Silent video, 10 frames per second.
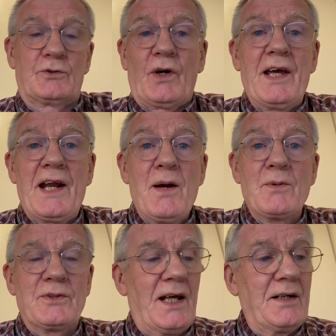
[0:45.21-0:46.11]
try it
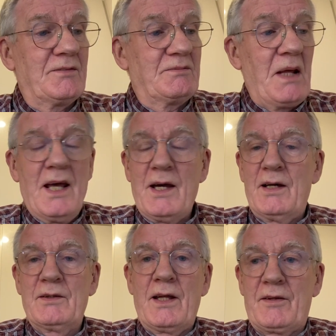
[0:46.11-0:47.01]
out. And
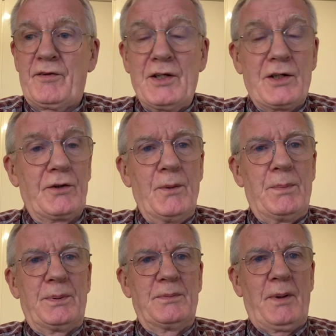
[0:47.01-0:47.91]
a theatre group
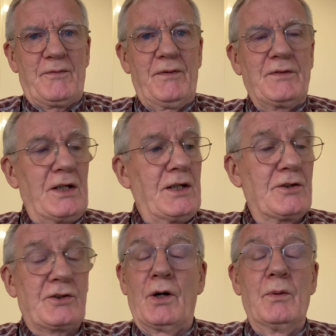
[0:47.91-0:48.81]
about 15
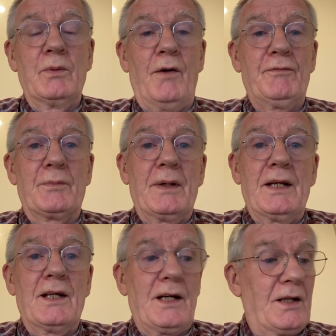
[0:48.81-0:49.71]
years ago offered
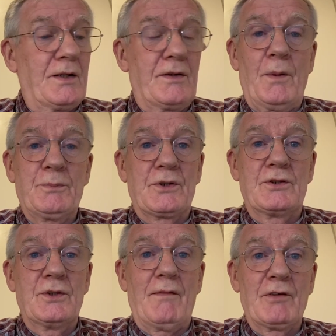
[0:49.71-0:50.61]
me the
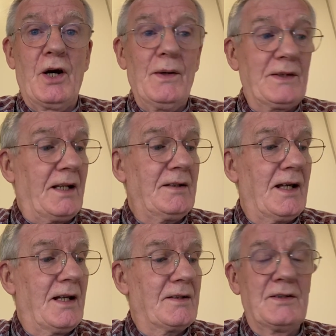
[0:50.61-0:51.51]
option to have a go at that,
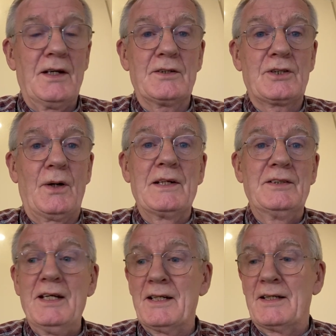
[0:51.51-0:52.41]
and so I
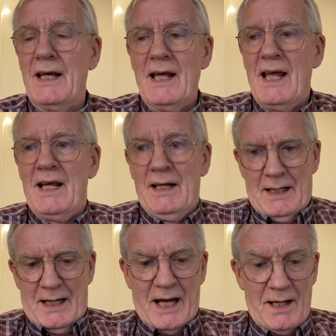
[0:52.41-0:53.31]
did. And
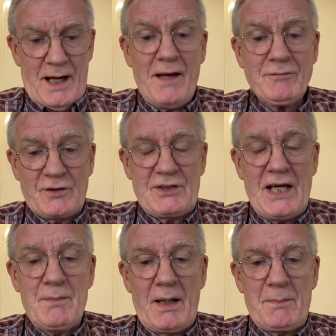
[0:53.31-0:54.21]
I have to
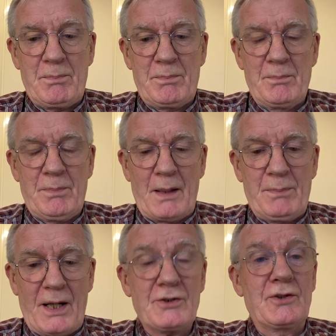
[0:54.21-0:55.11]
say, my
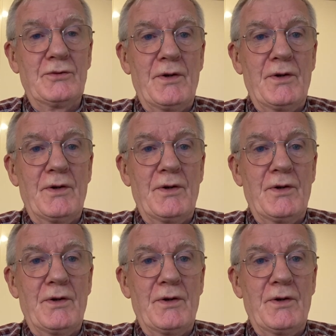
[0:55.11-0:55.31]
passion